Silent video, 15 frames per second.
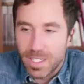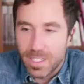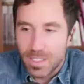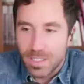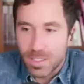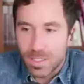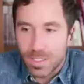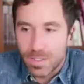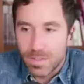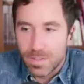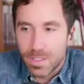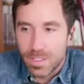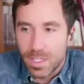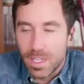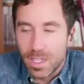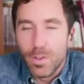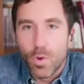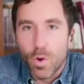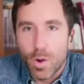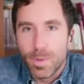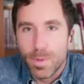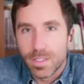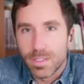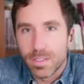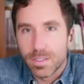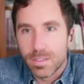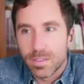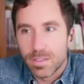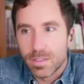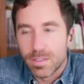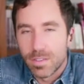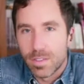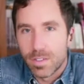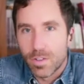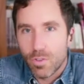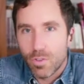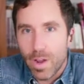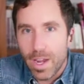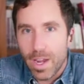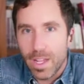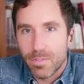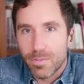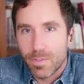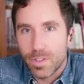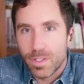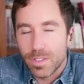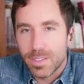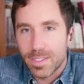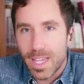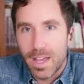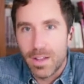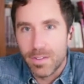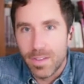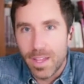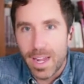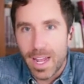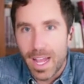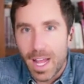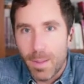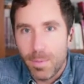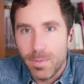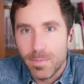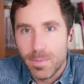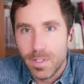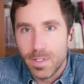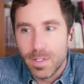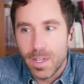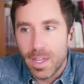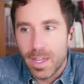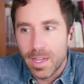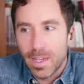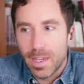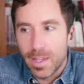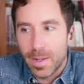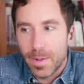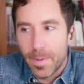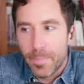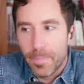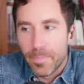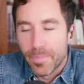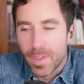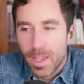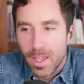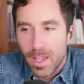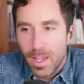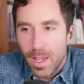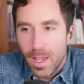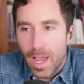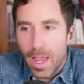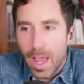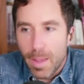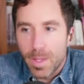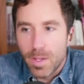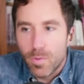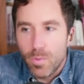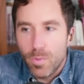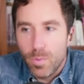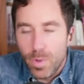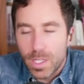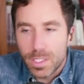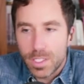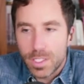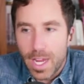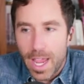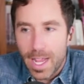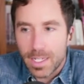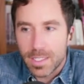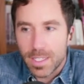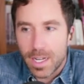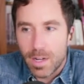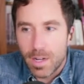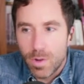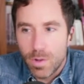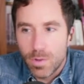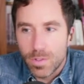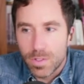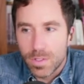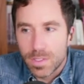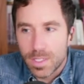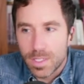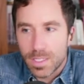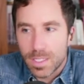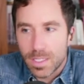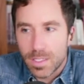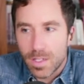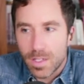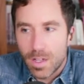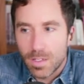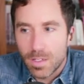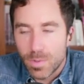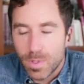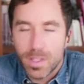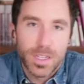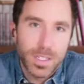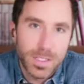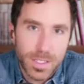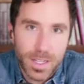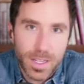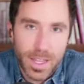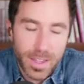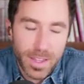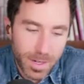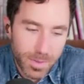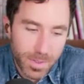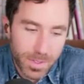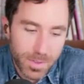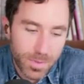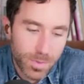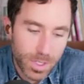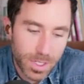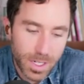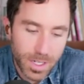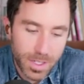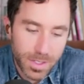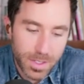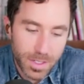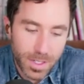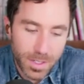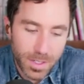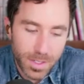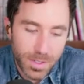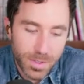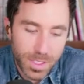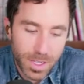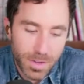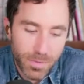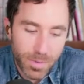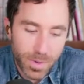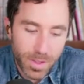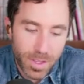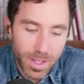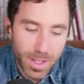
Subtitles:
deserves enormous credit for the sound of that album. And I mean, Rich Jacks, that I wrote 6 of the songs with, and he's the guy that I was working on the new stuff with,